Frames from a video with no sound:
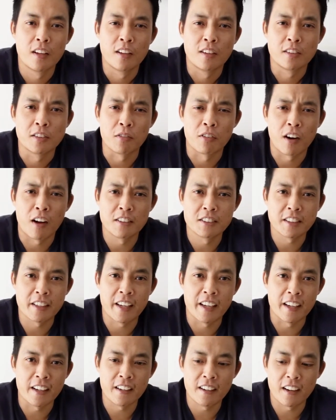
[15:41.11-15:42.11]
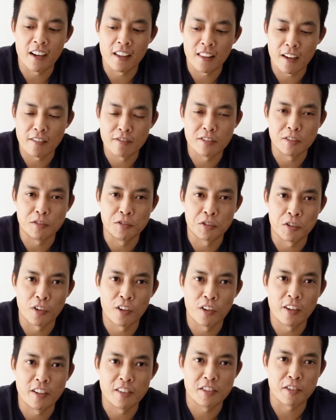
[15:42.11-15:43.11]
So when I was a kid, I loved to
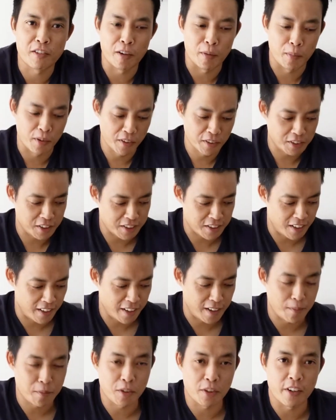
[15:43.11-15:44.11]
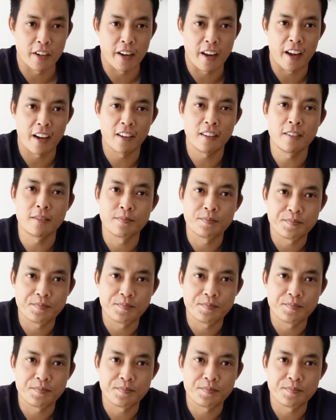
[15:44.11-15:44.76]
draw and scribble, just like I'm doing now.